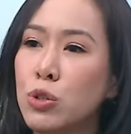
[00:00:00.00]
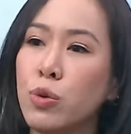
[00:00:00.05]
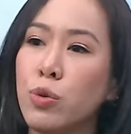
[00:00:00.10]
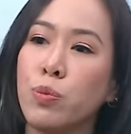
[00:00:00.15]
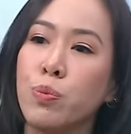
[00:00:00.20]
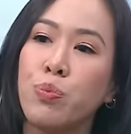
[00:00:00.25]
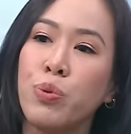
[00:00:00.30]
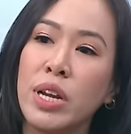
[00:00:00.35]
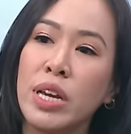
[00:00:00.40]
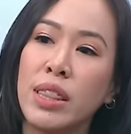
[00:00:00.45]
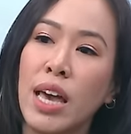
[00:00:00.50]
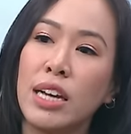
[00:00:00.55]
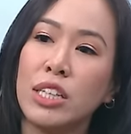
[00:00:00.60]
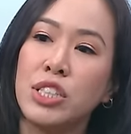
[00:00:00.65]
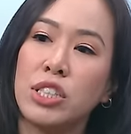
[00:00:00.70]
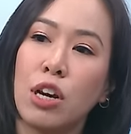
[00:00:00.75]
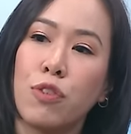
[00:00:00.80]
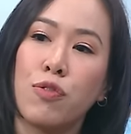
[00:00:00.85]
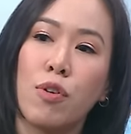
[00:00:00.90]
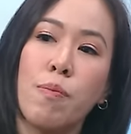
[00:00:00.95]
you bring that
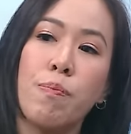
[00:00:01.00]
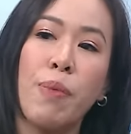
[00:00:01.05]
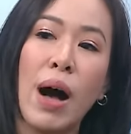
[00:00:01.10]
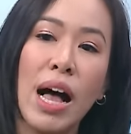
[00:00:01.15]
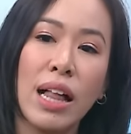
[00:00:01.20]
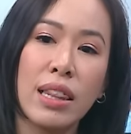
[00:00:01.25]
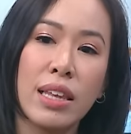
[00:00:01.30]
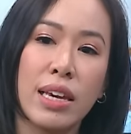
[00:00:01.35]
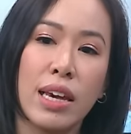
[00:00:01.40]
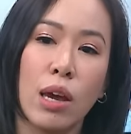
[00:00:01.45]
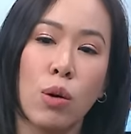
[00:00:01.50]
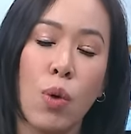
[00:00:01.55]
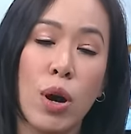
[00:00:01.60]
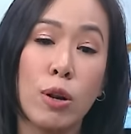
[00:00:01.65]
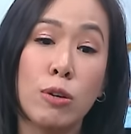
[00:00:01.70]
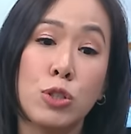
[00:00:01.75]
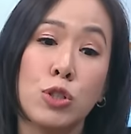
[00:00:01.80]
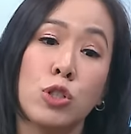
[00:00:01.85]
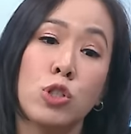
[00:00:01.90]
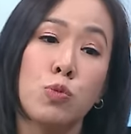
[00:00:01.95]
chef from Bali and why
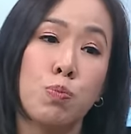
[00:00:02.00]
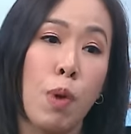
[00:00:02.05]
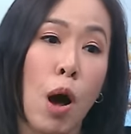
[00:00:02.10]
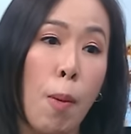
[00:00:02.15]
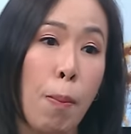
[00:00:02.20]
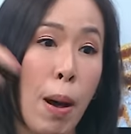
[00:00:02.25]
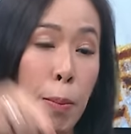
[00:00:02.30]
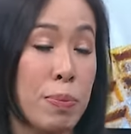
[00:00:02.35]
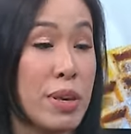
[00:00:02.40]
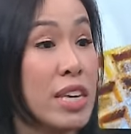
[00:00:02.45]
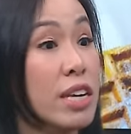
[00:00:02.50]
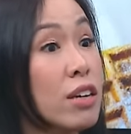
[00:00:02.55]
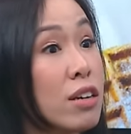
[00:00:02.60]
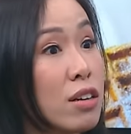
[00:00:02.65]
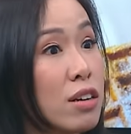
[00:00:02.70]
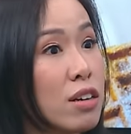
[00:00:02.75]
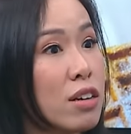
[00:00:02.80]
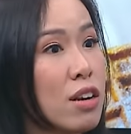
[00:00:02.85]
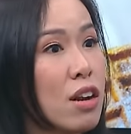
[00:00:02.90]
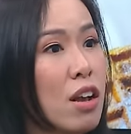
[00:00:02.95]
don't yeah. you do pop up
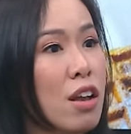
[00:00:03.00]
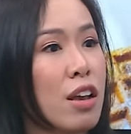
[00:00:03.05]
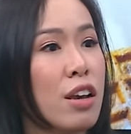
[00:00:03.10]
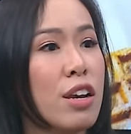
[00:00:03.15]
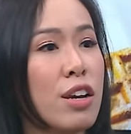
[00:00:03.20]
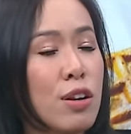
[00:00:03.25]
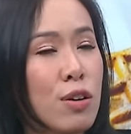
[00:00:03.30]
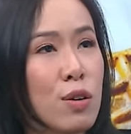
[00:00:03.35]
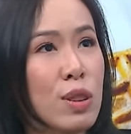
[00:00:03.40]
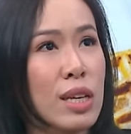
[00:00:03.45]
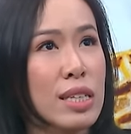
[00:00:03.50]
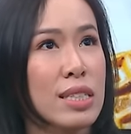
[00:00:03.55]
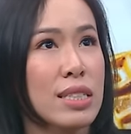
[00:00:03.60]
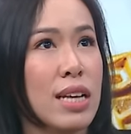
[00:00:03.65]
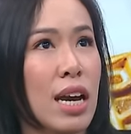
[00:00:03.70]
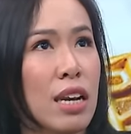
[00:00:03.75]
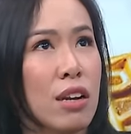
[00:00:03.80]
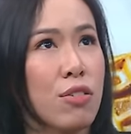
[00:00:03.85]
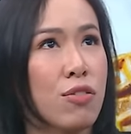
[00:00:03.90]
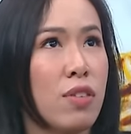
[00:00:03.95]
here? True. You know these
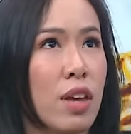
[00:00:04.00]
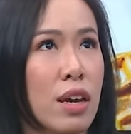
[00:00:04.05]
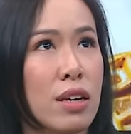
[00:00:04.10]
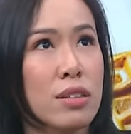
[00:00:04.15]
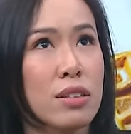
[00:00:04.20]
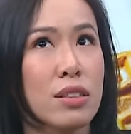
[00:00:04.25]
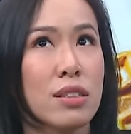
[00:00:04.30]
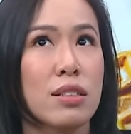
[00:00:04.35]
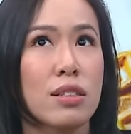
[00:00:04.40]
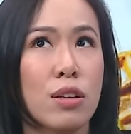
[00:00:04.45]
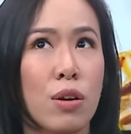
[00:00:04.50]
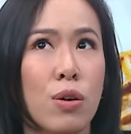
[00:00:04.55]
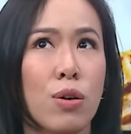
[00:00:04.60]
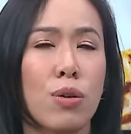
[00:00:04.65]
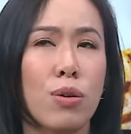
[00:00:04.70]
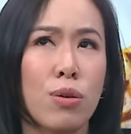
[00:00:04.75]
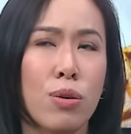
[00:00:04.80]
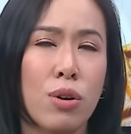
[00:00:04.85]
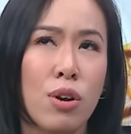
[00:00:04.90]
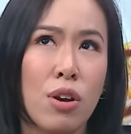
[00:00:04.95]
kind of things.
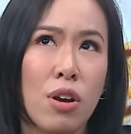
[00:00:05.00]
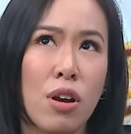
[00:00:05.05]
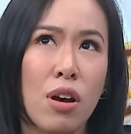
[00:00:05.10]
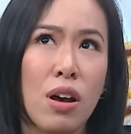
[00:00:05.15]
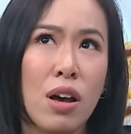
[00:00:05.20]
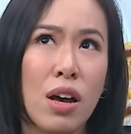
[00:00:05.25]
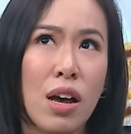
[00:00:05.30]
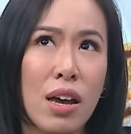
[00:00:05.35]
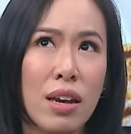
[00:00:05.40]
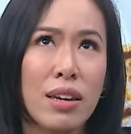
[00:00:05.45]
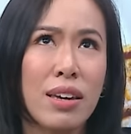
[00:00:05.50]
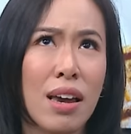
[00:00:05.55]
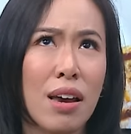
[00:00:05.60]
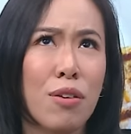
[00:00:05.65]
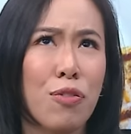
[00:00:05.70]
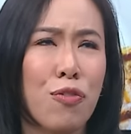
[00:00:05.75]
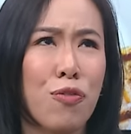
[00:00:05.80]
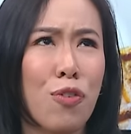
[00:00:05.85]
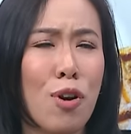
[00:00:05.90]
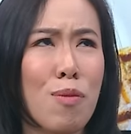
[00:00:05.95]
So,
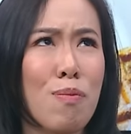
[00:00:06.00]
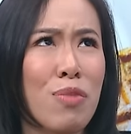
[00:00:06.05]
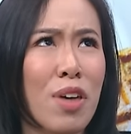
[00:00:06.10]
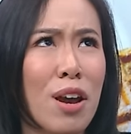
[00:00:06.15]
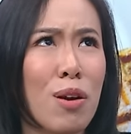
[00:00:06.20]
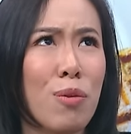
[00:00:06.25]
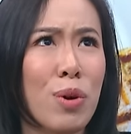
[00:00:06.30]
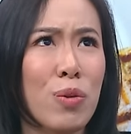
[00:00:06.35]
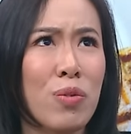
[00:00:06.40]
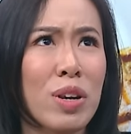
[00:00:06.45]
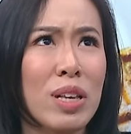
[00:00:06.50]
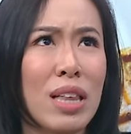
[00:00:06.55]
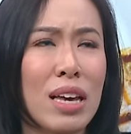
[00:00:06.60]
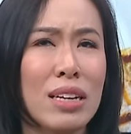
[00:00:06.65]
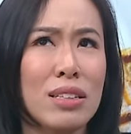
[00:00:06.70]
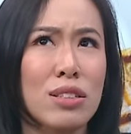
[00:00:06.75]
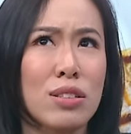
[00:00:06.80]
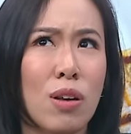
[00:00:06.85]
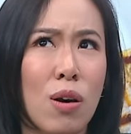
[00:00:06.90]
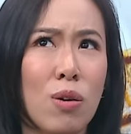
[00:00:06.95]
yeah. From there, we
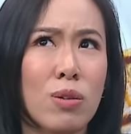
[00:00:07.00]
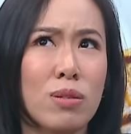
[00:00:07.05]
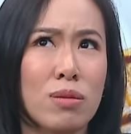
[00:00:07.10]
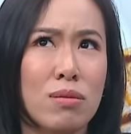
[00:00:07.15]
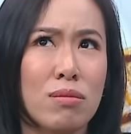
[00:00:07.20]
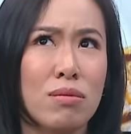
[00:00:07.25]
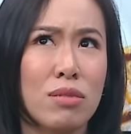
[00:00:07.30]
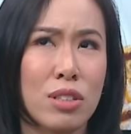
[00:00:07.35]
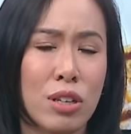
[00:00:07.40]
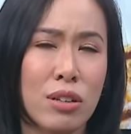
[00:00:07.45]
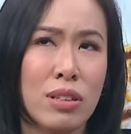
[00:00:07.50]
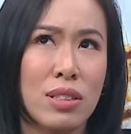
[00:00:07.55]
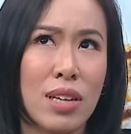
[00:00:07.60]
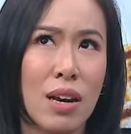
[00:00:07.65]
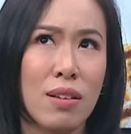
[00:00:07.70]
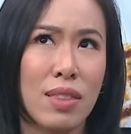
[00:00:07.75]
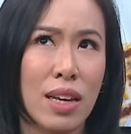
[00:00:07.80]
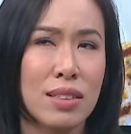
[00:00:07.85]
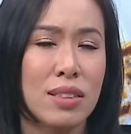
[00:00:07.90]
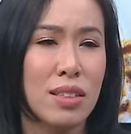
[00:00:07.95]
realized, oh, turns
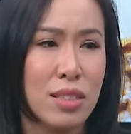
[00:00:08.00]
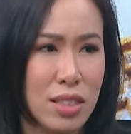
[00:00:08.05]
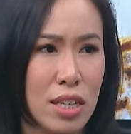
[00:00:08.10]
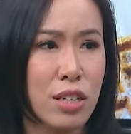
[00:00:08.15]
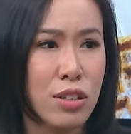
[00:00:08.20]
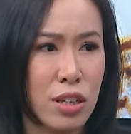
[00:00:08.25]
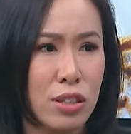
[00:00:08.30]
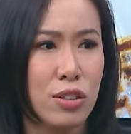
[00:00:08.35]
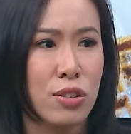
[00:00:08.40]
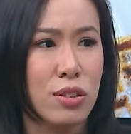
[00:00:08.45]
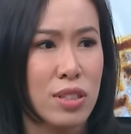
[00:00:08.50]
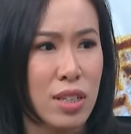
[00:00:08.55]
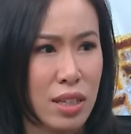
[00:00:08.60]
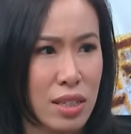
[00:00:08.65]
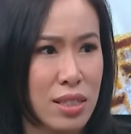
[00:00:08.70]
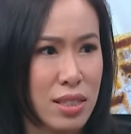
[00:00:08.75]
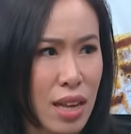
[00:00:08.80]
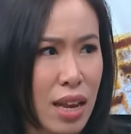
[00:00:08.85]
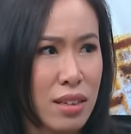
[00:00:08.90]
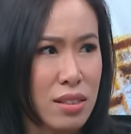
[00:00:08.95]
out that's the secret to
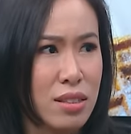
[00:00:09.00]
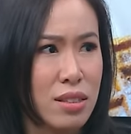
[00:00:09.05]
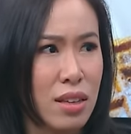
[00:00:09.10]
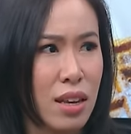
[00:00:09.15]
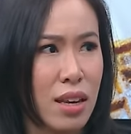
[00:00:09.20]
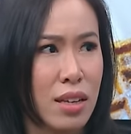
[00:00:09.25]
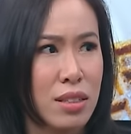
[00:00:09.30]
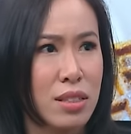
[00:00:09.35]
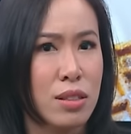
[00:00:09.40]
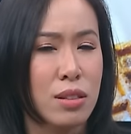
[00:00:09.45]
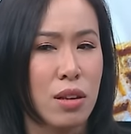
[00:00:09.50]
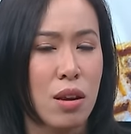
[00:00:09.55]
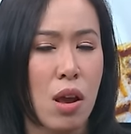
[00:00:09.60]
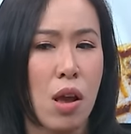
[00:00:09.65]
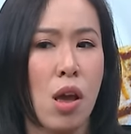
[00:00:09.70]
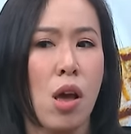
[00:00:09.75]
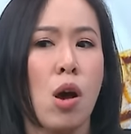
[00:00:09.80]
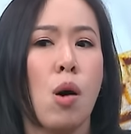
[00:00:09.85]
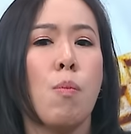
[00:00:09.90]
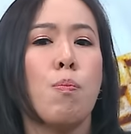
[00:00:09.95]
success yeah. is
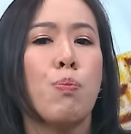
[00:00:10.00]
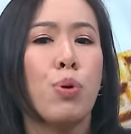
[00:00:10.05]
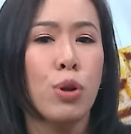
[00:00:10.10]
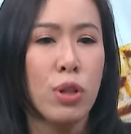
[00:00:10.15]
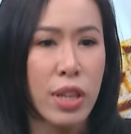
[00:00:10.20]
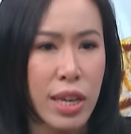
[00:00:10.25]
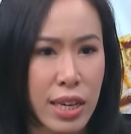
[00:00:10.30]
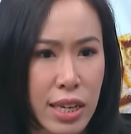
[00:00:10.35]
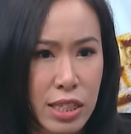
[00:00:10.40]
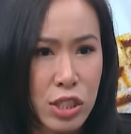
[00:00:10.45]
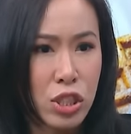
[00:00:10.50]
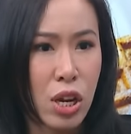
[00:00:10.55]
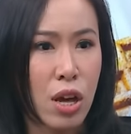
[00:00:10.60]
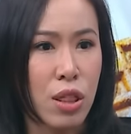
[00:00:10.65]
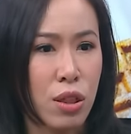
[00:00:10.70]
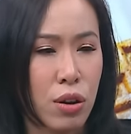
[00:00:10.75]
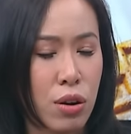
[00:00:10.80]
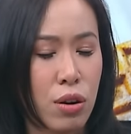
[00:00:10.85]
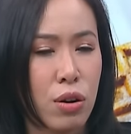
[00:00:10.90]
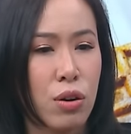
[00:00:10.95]
pulling each
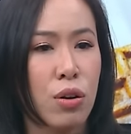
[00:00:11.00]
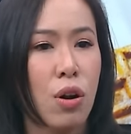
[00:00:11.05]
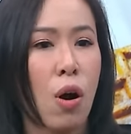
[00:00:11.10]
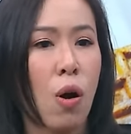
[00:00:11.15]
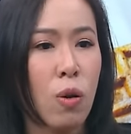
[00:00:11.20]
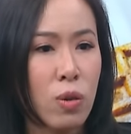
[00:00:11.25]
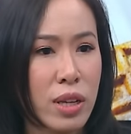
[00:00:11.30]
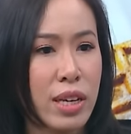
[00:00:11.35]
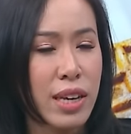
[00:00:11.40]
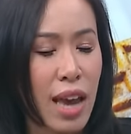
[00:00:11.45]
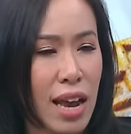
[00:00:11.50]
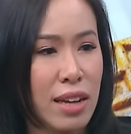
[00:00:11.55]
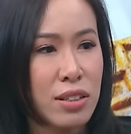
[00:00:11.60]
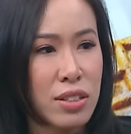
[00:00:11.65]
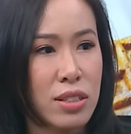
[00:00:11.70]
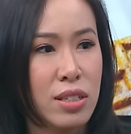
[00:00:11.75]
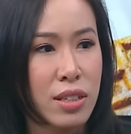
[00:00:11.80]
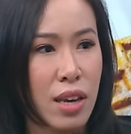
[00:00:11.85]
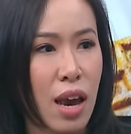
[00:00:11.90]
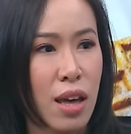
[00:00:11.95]
other, holding
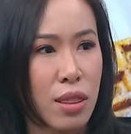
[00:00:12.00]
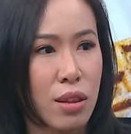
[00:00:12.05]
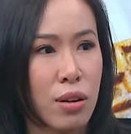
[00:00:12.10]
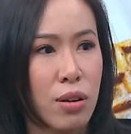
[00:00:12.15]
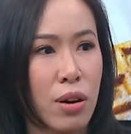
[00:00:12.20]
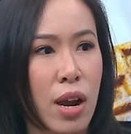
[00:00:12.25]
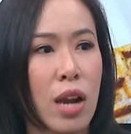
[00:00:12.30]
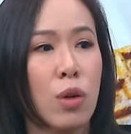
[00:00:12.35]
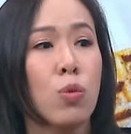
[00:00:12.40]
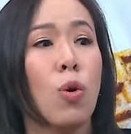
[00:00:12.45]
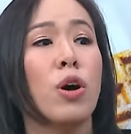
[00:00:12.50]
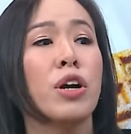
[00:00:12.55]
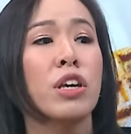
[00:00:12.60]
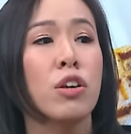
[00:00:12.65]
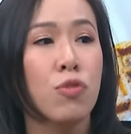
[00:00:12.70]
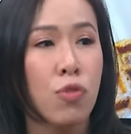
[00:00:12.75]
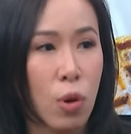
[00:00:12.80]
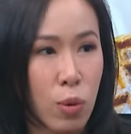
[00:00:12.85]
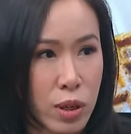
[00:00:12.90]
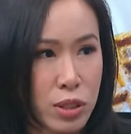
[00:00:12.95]
hands together, yeah. and
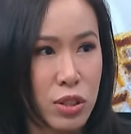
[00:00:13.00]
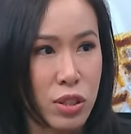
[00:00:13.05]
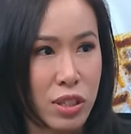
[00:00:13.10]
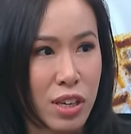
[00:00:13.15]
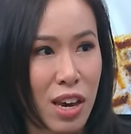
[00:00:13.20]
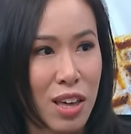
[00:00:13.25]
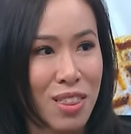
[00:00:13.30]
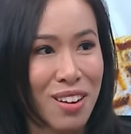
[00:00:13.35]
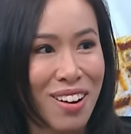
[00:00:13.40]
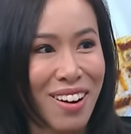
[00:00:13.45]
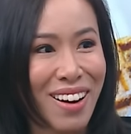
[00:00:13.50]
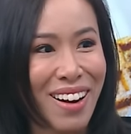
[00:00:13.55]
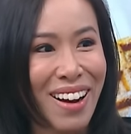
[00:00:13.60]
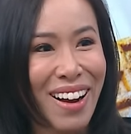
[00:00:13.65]
walking forward together.